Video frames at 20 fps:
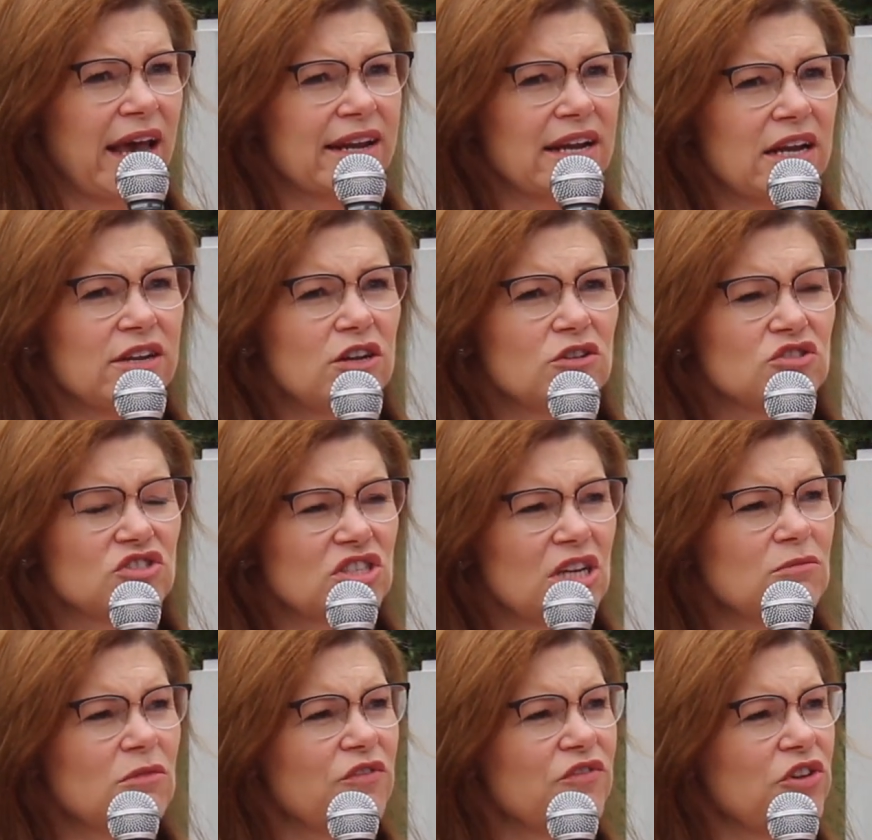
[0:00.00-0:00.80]
And I know
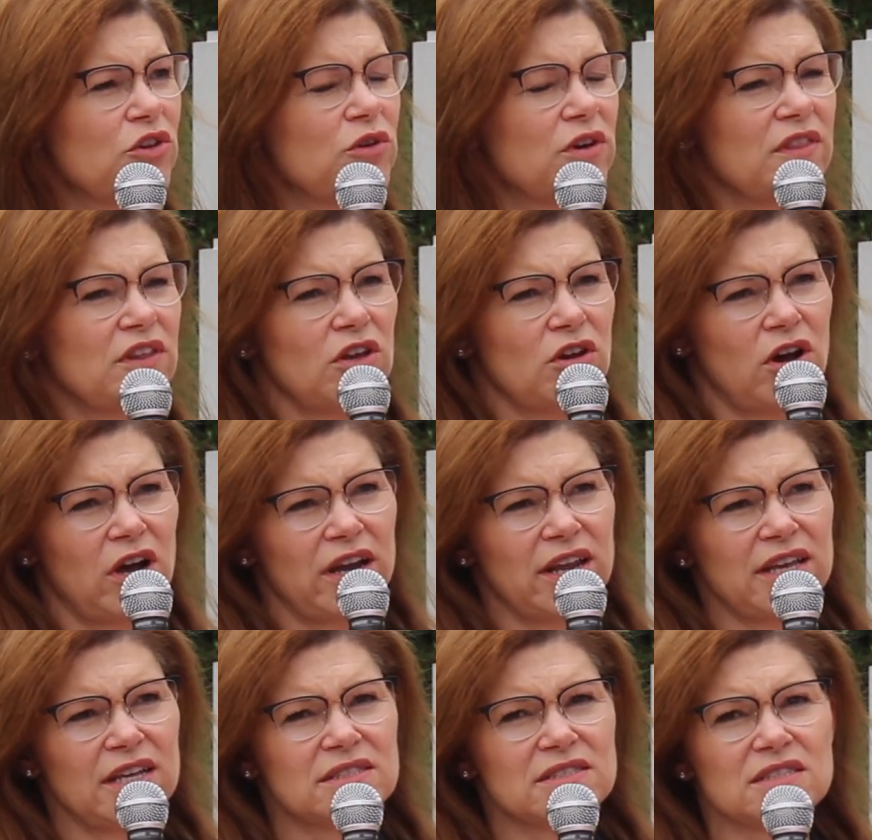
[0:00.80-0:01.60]
some of you in the
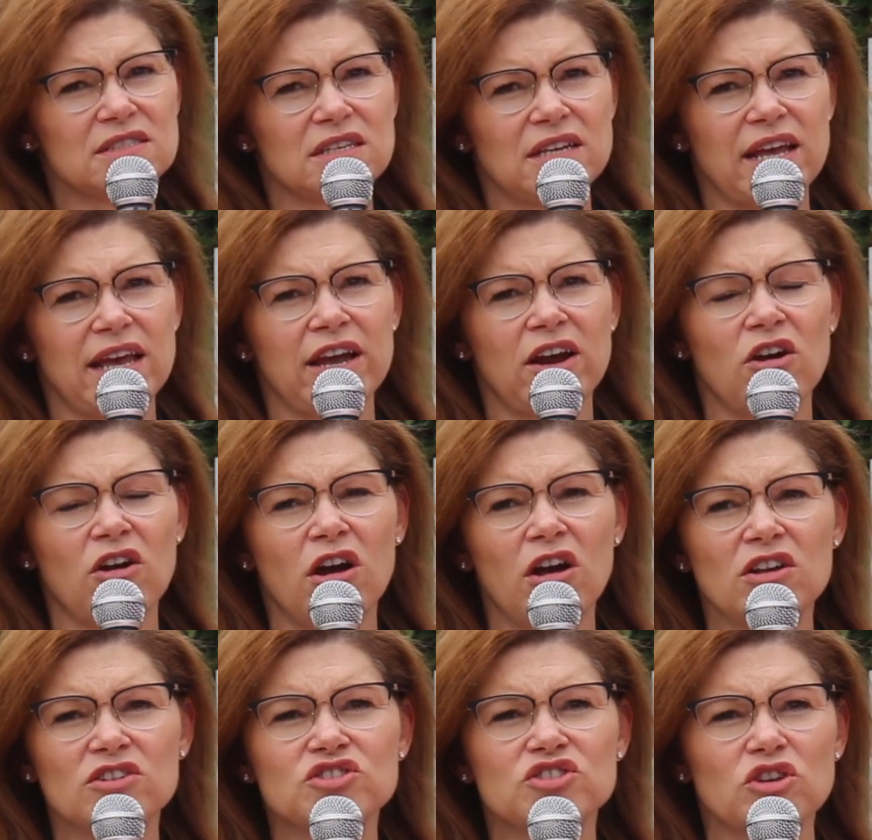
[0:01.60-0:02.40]
audience today
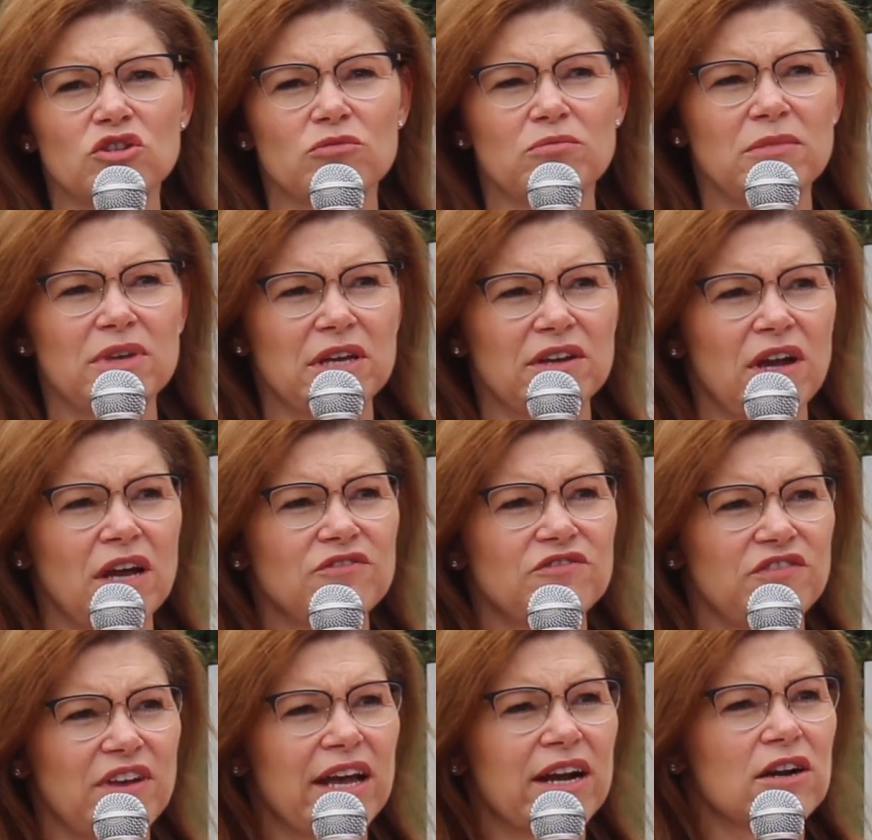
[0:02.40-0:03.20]
are also
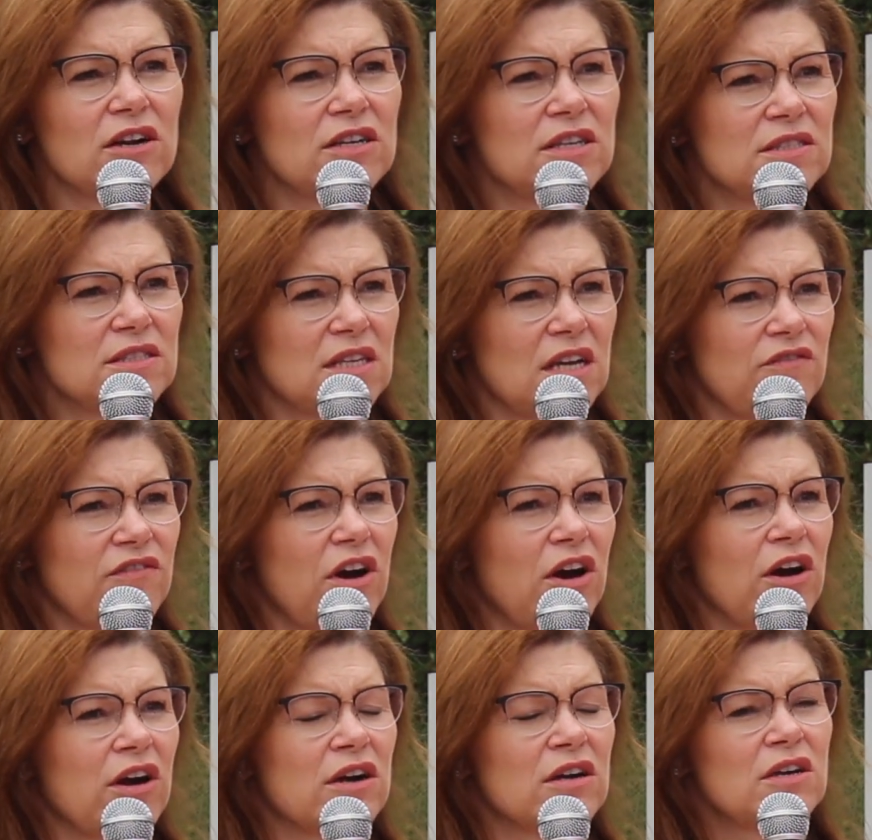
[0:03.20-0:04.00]
veterans
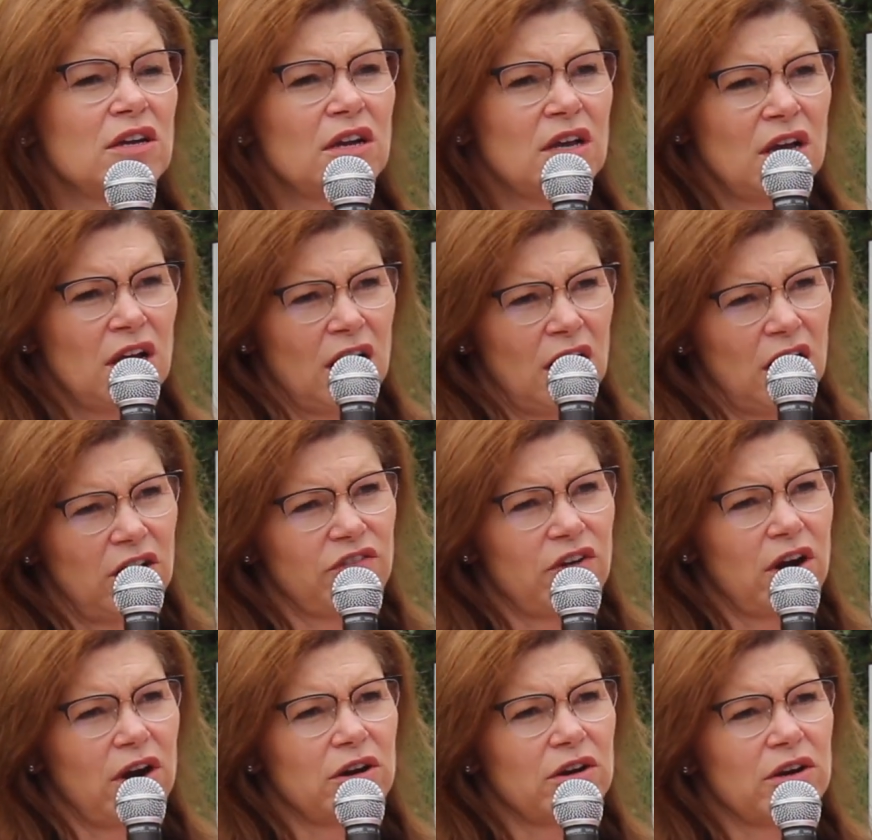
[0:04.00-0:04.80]
of our
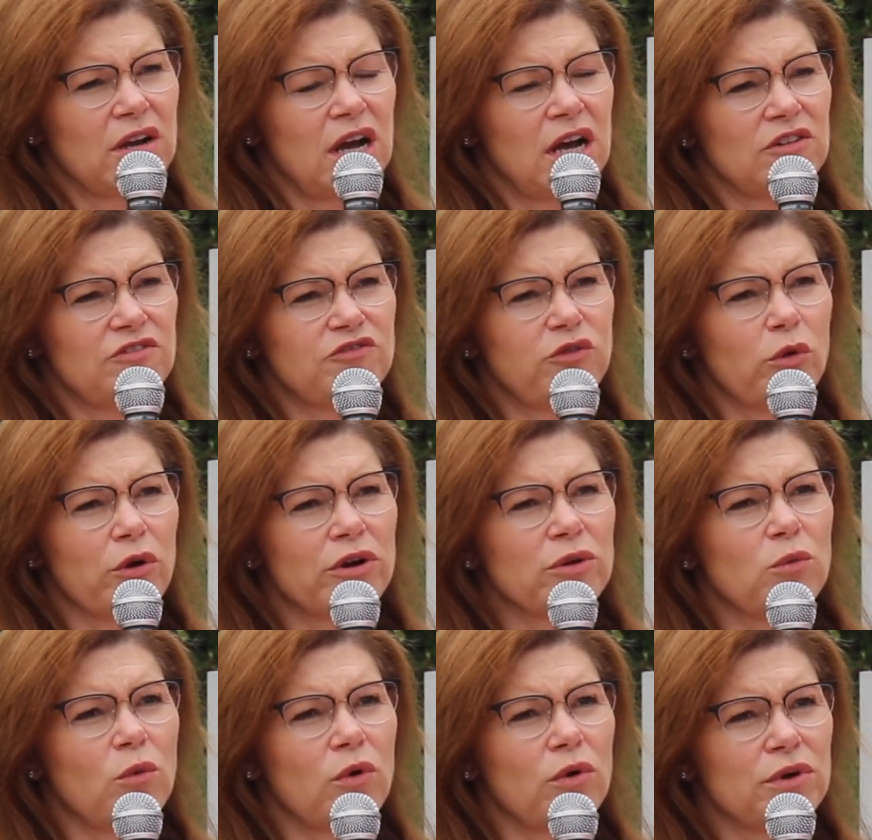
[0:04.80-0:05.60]

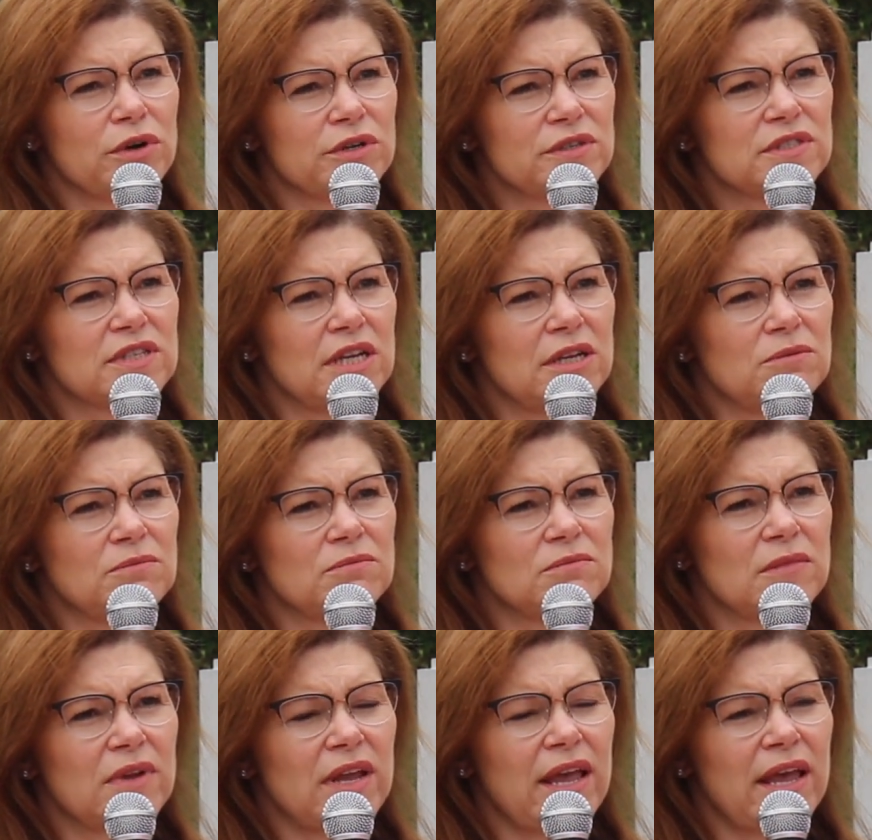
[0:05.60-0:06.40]
foreign wars
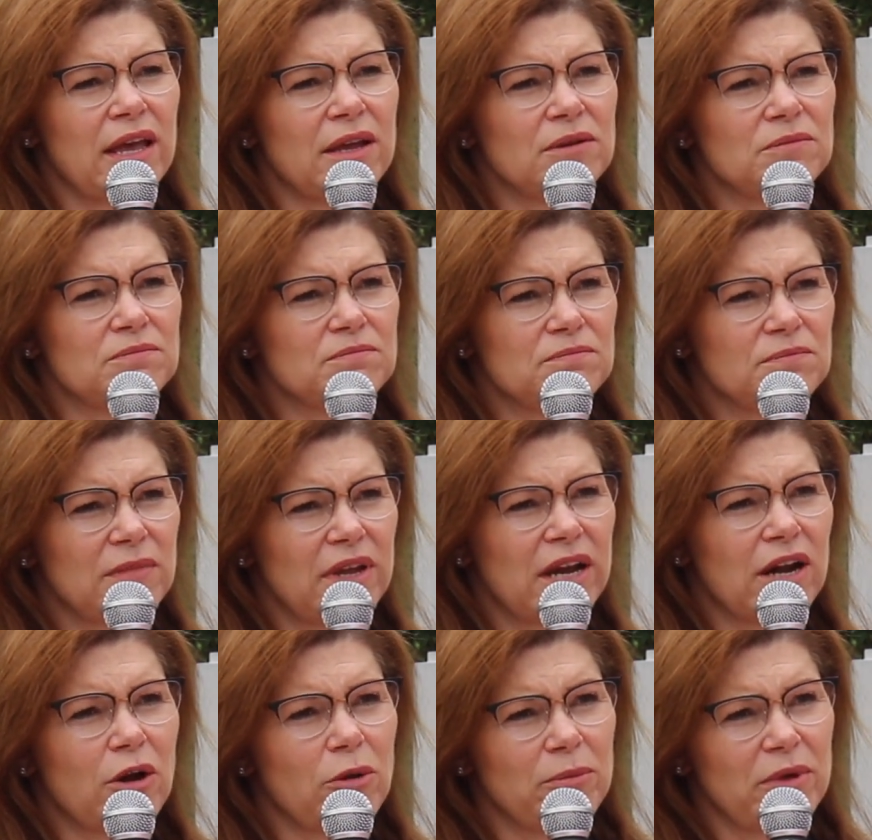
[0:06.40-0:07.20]
and
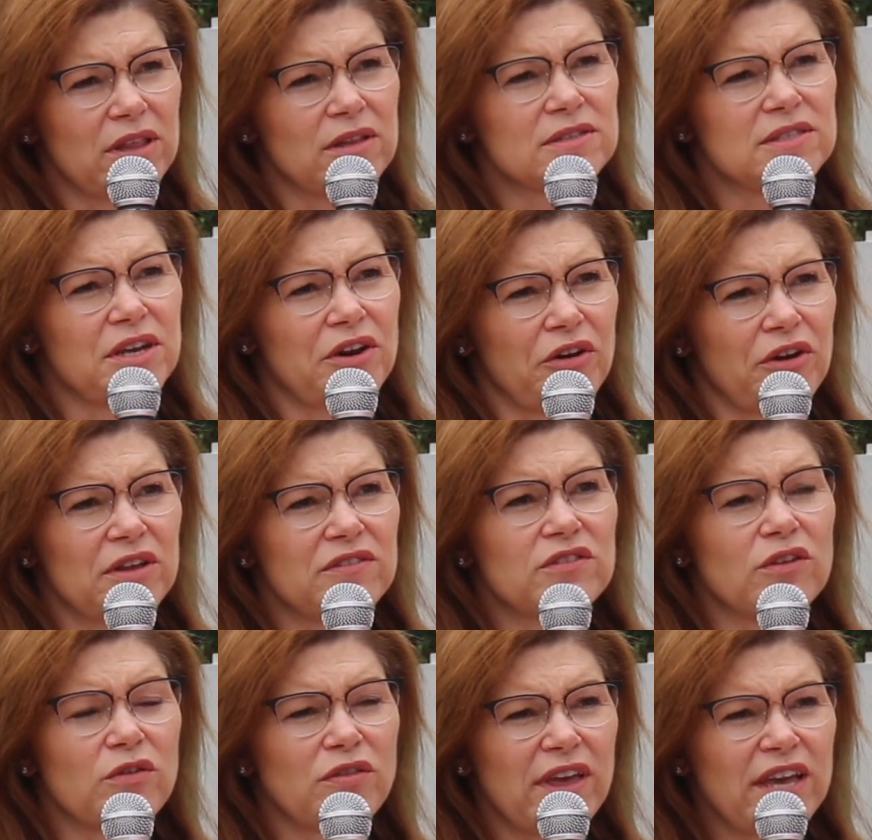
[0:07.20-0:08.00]
our
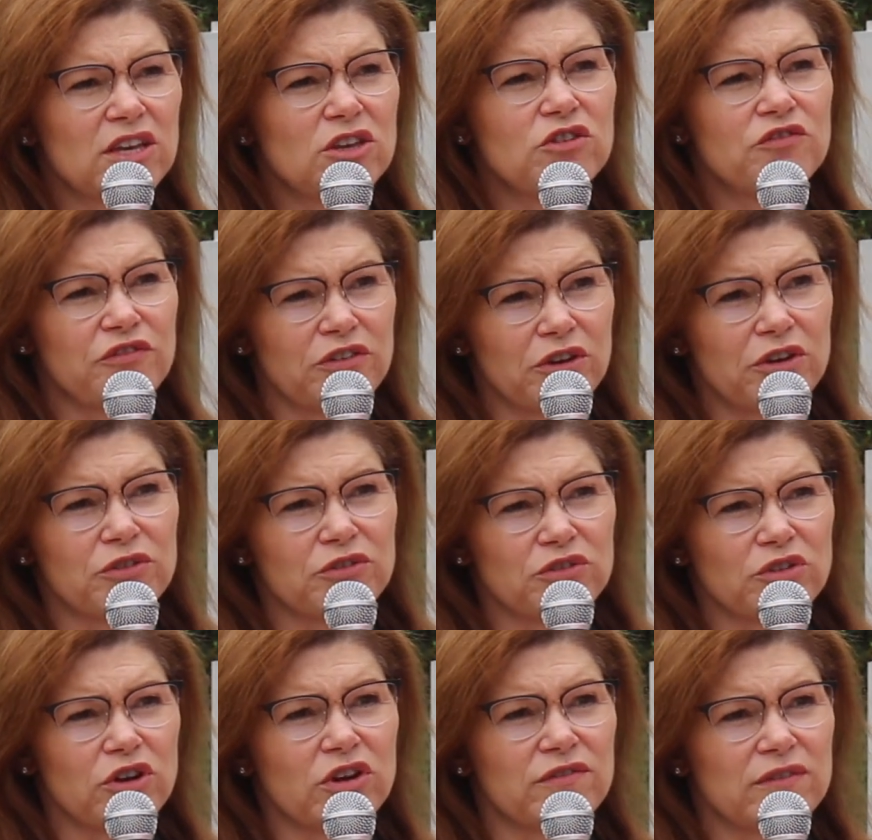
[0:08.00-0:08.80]
military. So thank you for
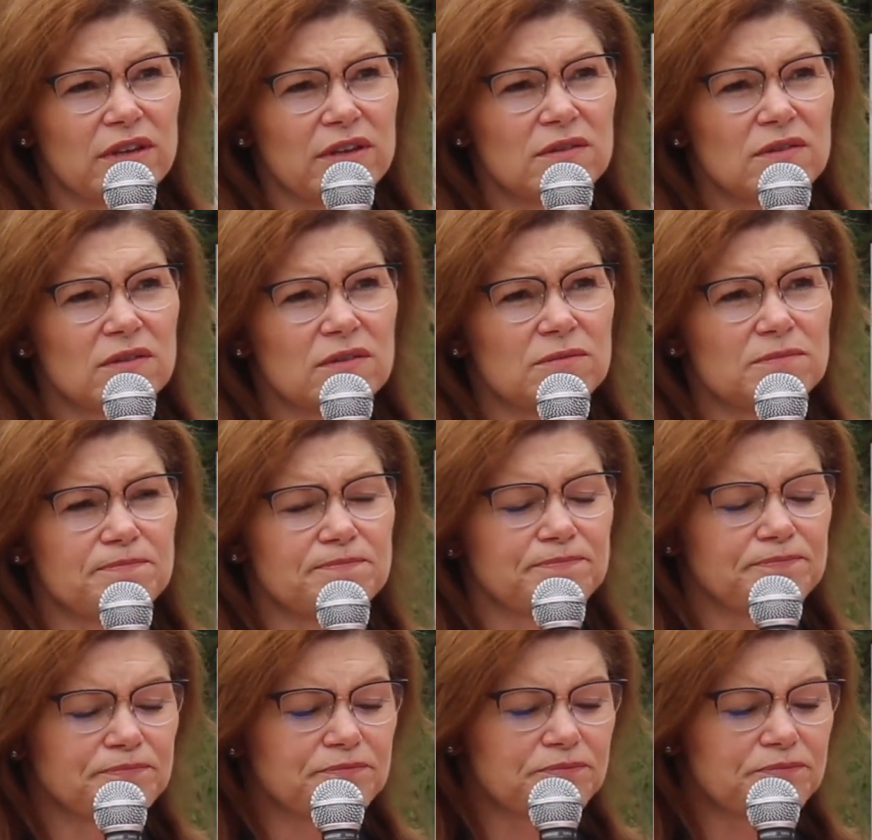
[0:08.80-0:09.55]
your service.